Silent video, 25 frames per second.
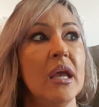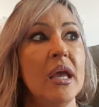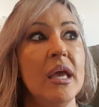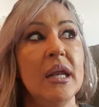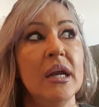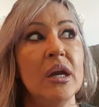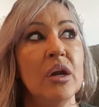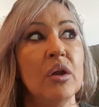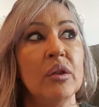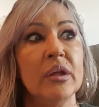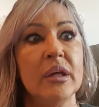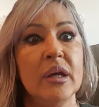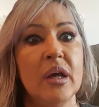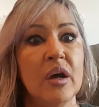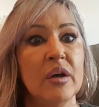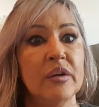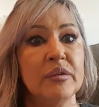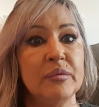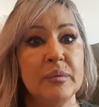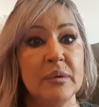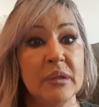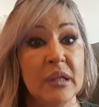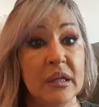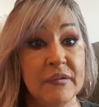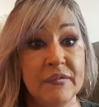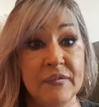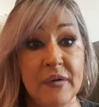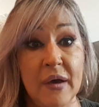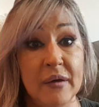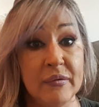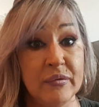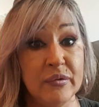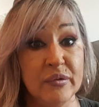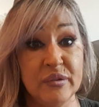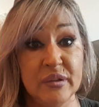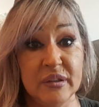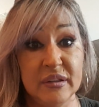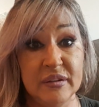It only cost me like $5
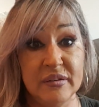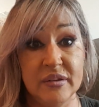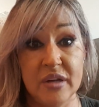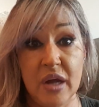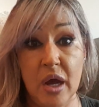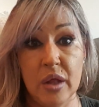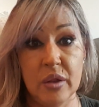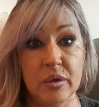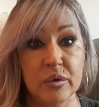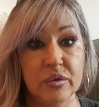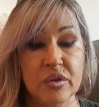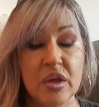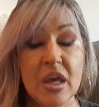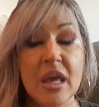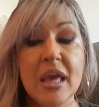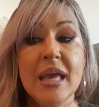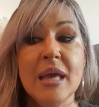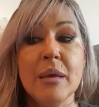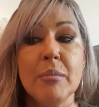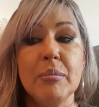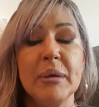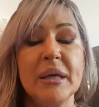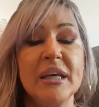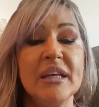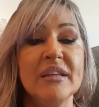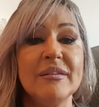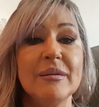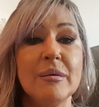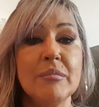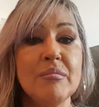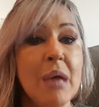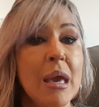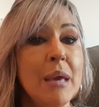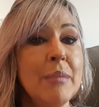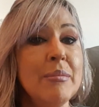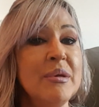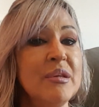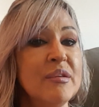or $6 because it
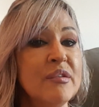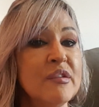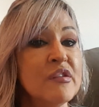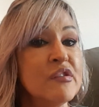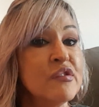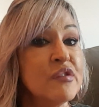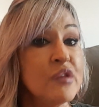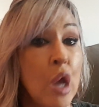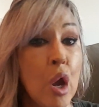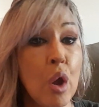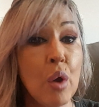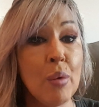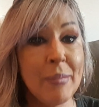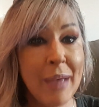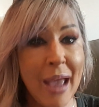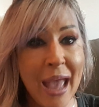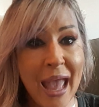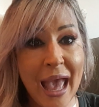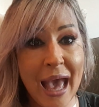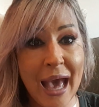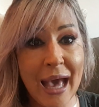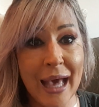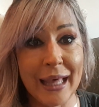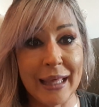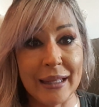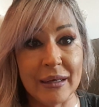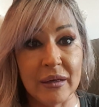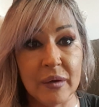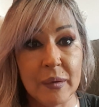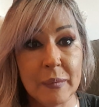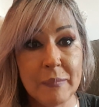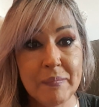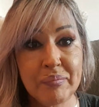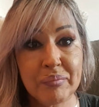made me so mad